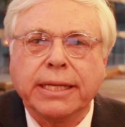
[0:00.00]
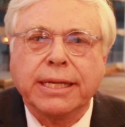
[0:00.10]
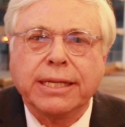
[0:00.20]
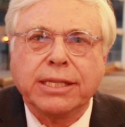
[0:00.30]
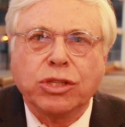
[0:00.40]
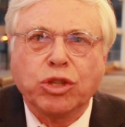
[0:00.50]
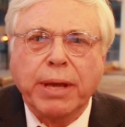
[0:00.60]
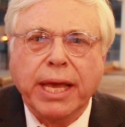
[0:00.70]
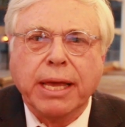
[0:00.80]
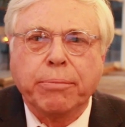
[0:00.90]
the
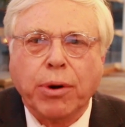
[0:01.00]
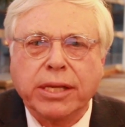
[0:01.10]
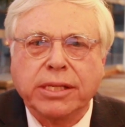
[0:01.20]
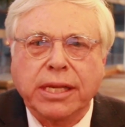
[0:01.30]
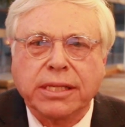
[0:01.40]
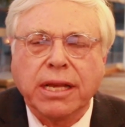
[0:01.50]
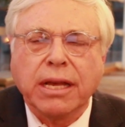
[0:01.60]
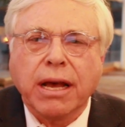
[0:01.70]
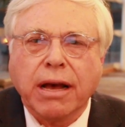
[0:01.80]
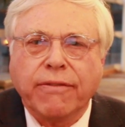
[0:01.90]
decision-making process
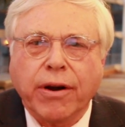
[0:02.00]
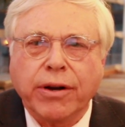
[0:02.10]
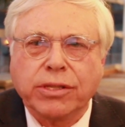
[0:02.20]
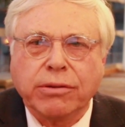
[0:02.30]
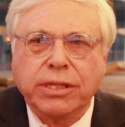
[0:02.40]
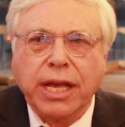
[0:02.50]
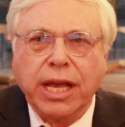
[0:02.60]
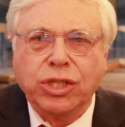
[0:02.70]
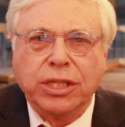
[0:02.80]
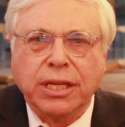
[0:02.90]
of our
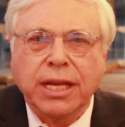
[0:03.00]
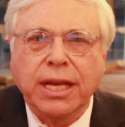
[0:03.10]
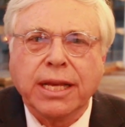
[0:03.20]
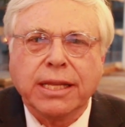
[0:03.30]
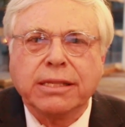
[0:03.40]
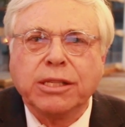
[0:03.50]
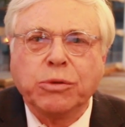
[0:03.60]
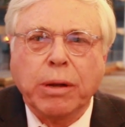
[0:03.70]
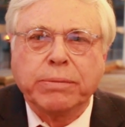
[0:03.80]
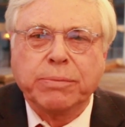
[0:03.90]
association. This is
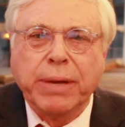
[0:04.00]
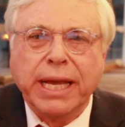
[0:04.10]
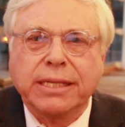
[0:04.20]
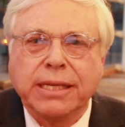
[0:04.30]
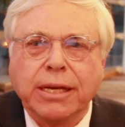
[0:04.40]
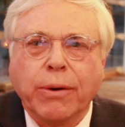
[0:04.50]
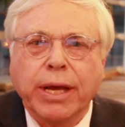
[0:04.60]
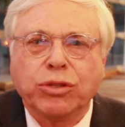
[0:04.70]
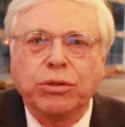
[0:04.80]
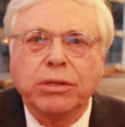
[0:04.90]
what makes COA
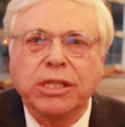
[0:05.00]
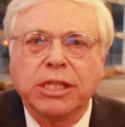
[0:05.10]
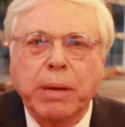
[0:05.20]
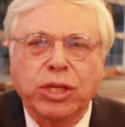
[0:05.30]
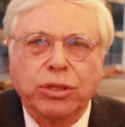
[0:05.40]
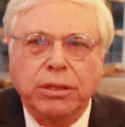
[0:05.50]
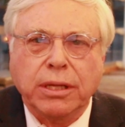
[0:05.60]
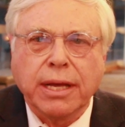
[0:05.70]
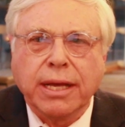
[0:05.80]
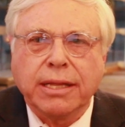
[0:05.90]
truly special.
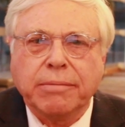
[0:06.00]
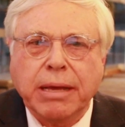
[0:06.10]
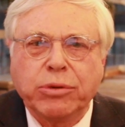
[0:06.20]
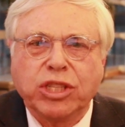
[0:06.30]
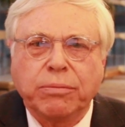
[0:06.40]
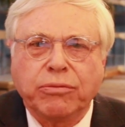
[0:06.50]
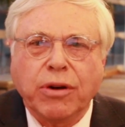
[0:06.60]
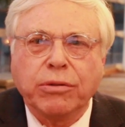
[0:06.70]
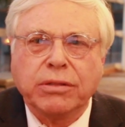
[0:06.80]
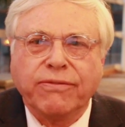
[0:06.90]
The membership
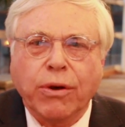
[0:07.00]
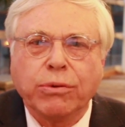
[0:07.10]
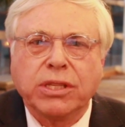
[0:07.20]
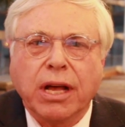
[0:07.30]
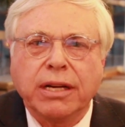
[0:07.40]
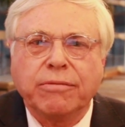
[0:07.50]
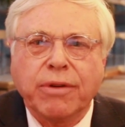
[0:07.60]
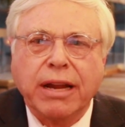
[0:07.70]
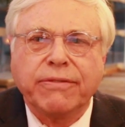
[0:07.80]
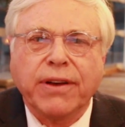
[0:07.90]
votes on and
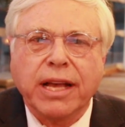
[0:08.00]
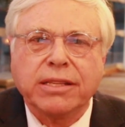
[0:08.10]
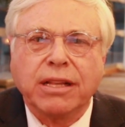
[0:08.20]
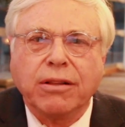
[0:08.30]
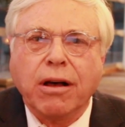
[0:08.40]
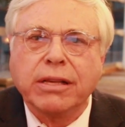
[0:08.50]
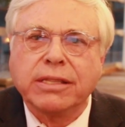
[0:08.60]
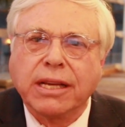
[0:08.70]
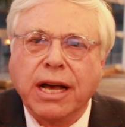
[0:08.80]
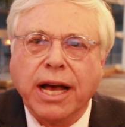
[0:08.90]
ratifies the laws
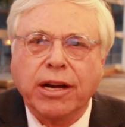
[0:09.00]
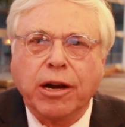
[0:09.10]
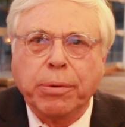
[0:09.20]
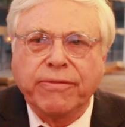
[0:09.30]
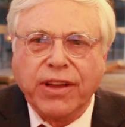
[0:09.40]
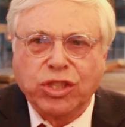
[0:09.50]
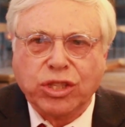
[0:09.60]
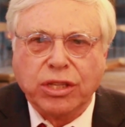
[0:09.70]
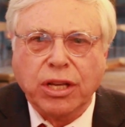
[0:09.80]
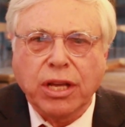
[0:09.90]
that guide our
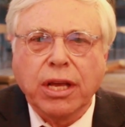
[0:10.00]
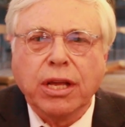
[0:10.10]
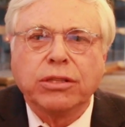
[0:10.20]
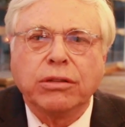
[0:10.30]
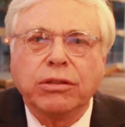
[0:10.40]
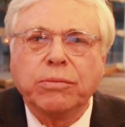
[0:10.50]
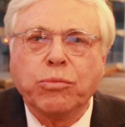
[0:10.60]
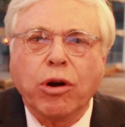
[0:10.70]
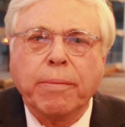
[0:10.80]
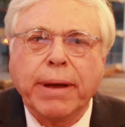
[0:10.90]
profession. To learn
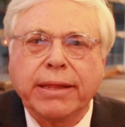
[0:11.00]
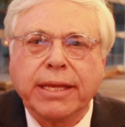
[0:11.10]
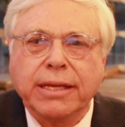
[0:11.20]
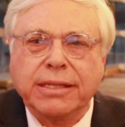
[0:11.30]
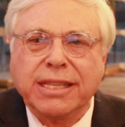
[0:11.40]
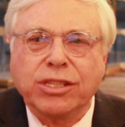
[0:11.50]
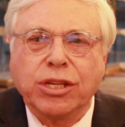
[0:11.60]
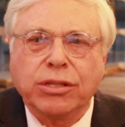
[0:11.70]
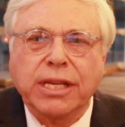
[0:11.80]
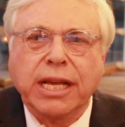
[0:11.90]
more about this
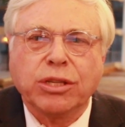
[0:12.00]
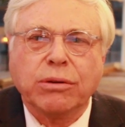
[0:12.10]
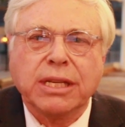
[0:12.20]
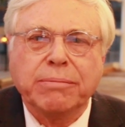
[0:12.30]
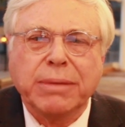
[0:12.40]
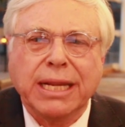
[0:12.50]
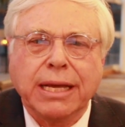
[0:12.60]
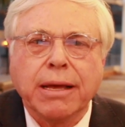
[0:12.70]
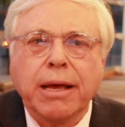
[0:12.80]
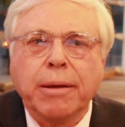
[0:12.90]
year's HOD
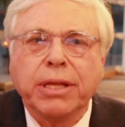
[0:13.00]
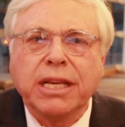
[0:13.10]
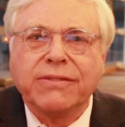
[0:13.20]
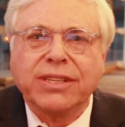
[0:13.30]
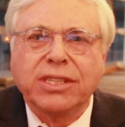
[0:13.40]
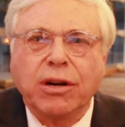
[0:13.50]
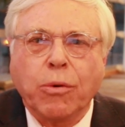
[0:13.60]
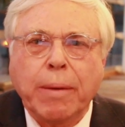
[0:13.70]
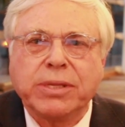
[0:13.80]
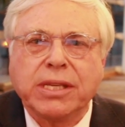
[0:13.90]
meeting, please visit our
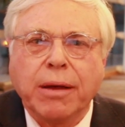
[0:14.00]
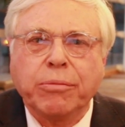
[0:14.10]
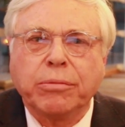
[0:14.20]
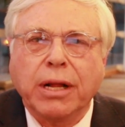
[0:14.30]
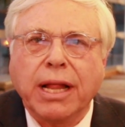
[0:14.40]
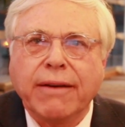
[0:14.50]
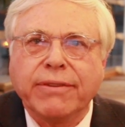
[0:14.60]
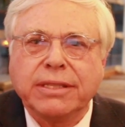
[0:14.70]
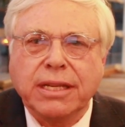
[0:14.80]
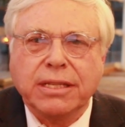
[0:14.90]
website where we'll have a
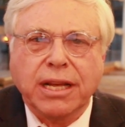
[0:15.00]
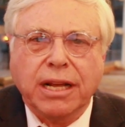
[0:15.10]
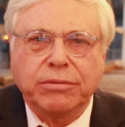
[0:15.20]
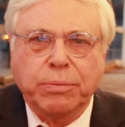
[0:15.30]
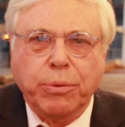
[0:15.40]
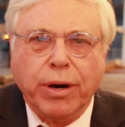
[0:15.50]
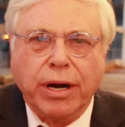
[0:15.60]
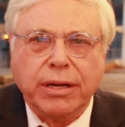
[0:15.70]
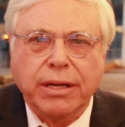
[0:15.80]
detailed report.